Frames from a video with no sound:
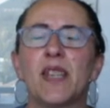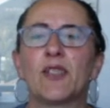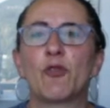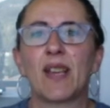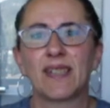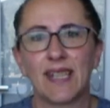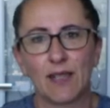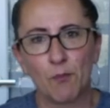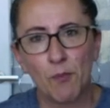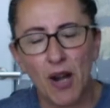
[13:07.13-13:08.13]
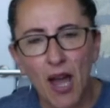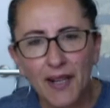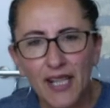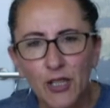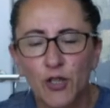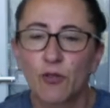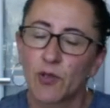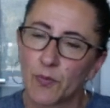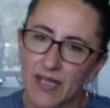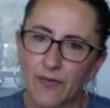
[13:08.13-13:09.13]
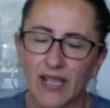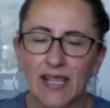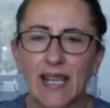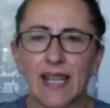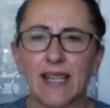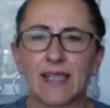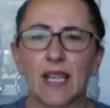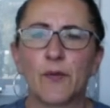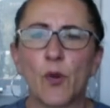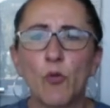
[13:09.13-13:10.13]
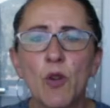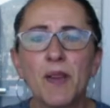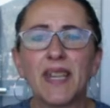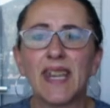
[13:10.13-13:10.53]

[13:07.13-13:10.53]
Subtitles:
addressing blood issues, specifically, like I said, for women.